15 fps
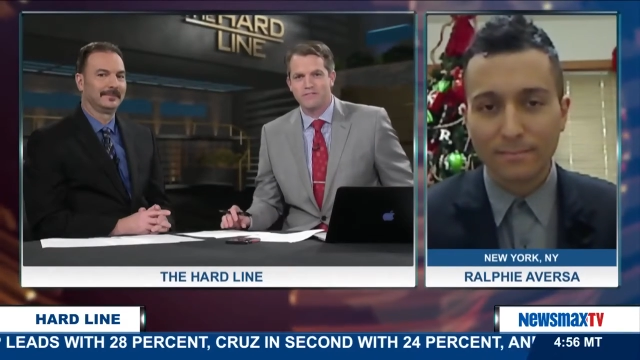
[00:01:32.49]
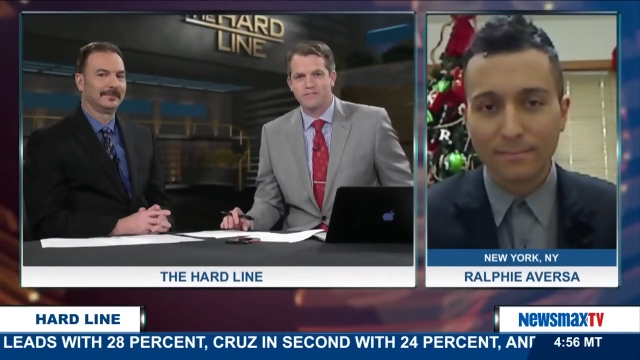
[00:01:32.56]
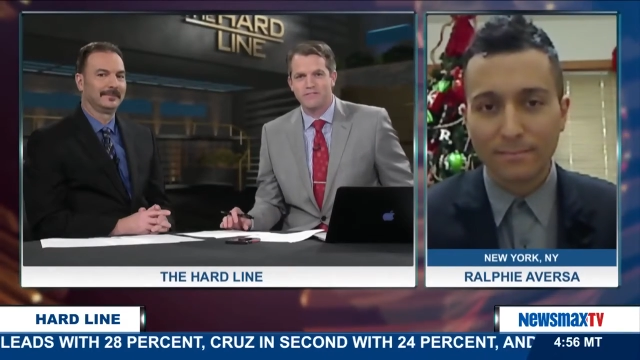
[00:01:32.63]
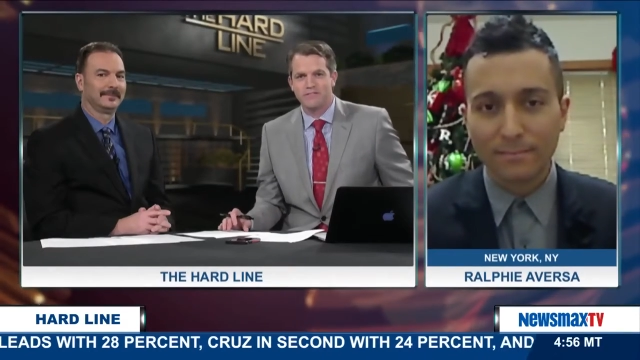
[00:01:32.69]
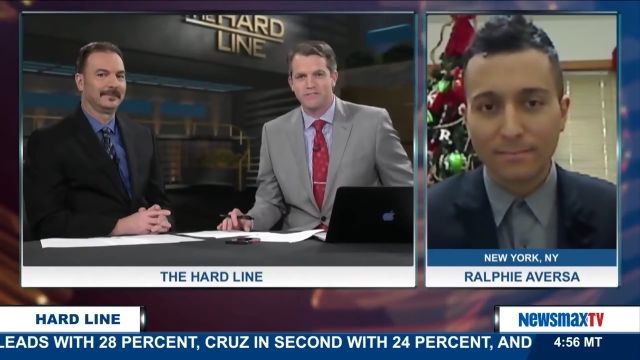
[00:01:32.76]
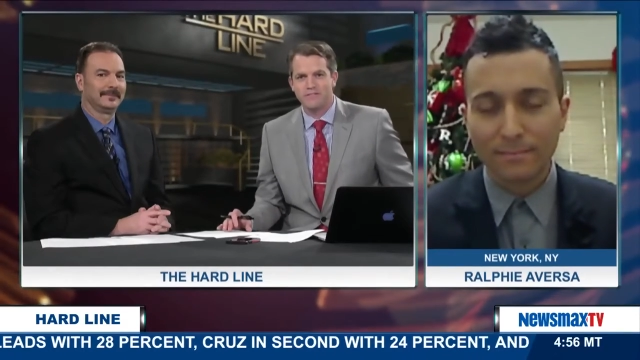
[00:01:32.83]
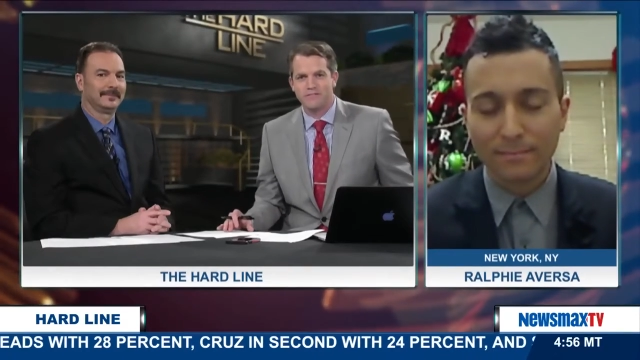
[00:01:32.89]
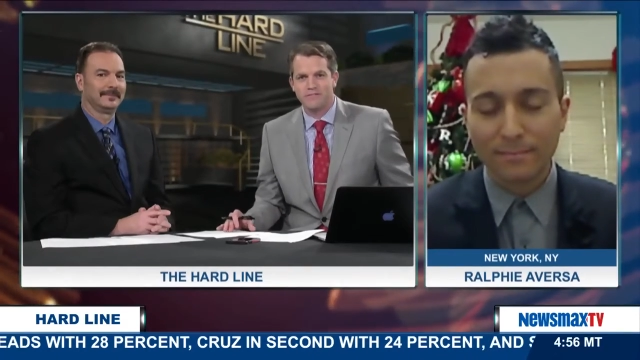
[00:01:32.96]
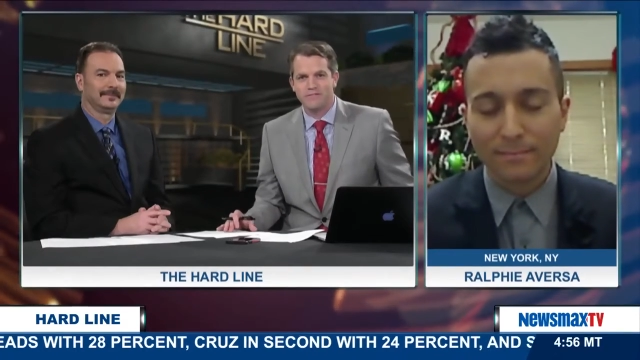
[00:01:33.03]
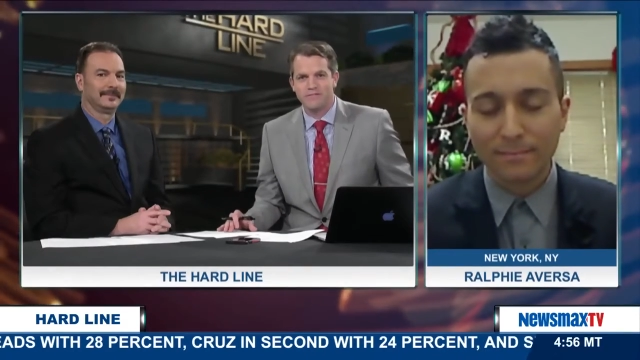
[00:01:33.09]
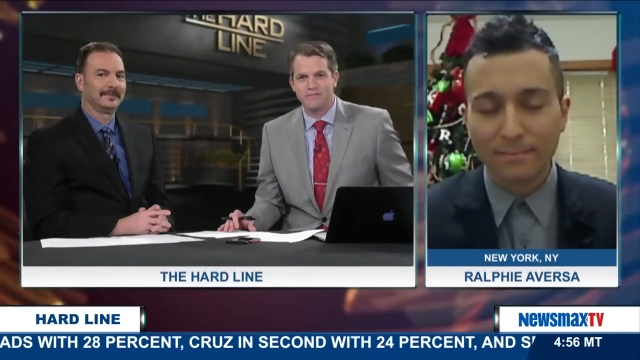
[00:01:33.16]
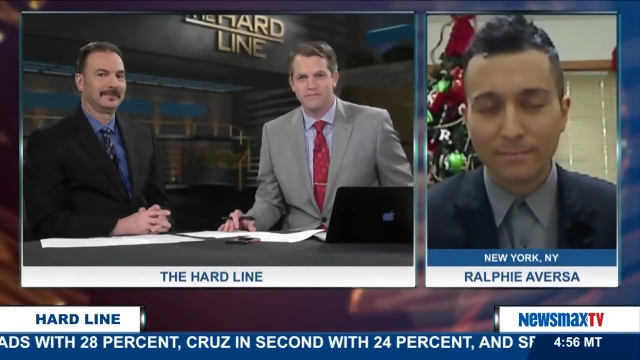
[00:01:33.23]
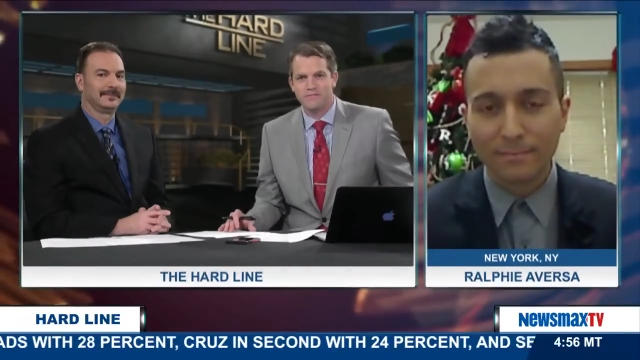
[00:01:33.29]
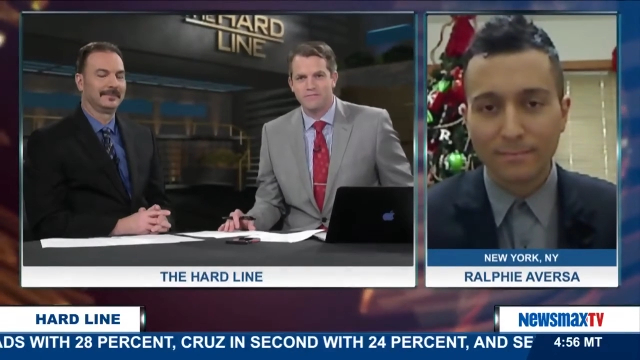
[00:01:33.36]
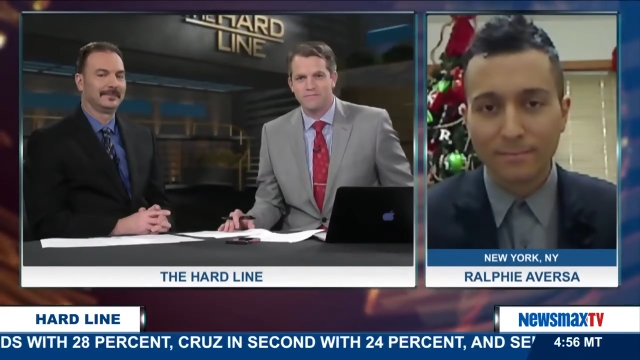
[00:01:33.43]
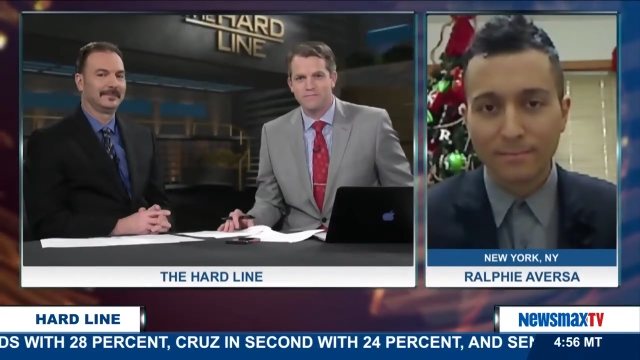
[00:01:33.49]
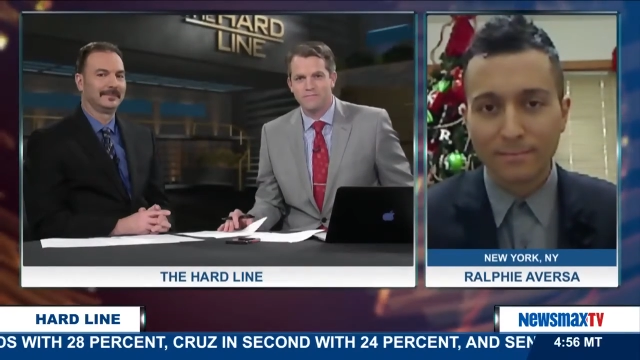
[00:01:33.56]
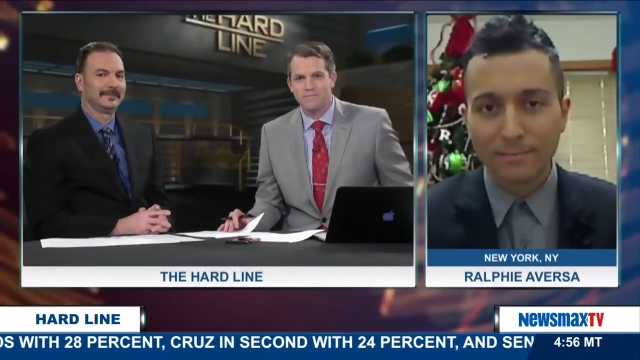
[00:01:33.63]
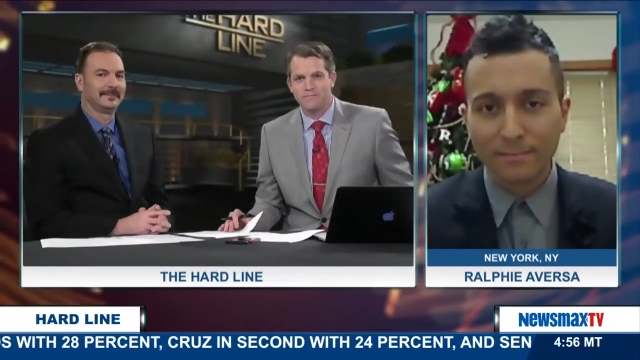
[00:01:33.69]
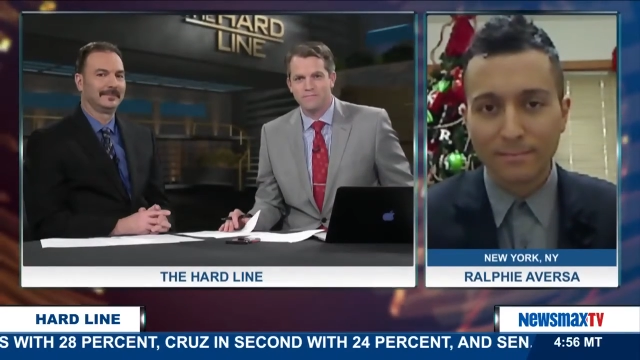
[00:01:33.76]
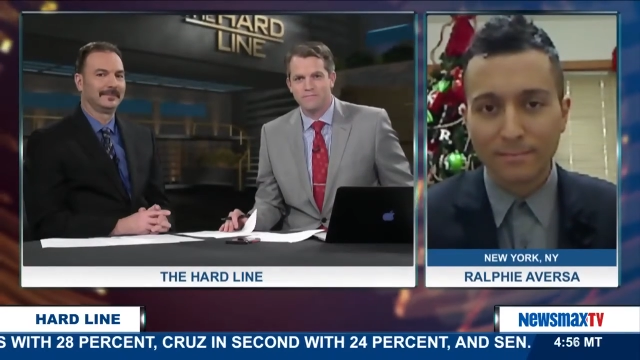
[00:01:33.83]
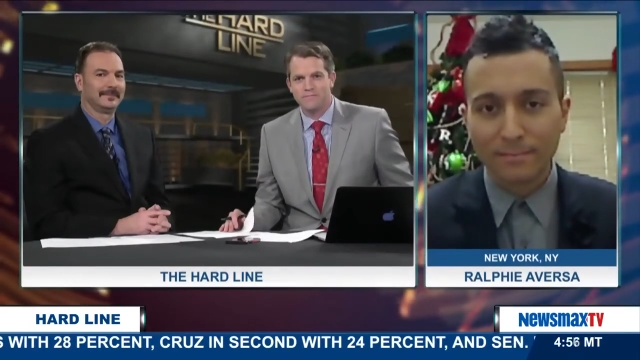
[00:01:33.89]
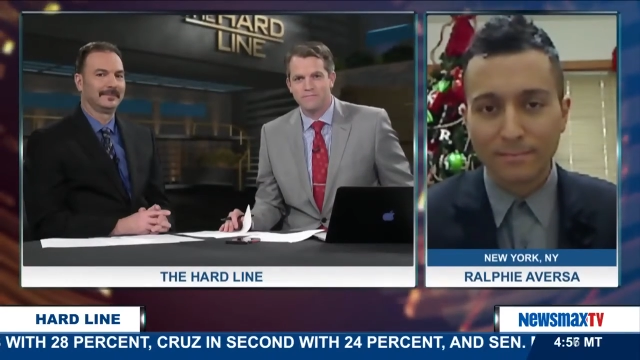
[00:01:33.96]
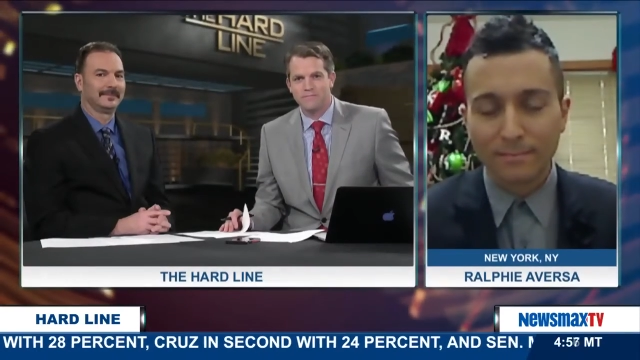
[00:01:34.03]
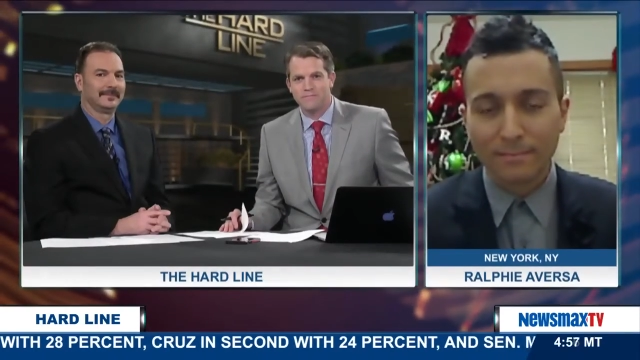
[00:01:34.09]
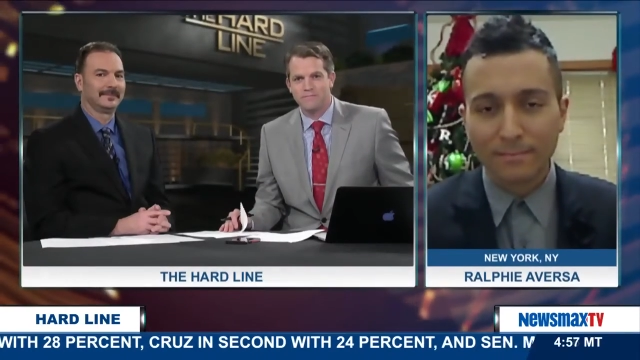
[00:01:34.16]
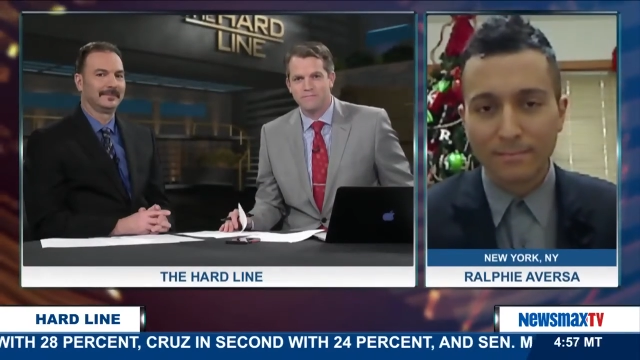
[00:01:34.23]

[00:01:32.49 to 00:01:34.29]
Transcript: (no one is talking)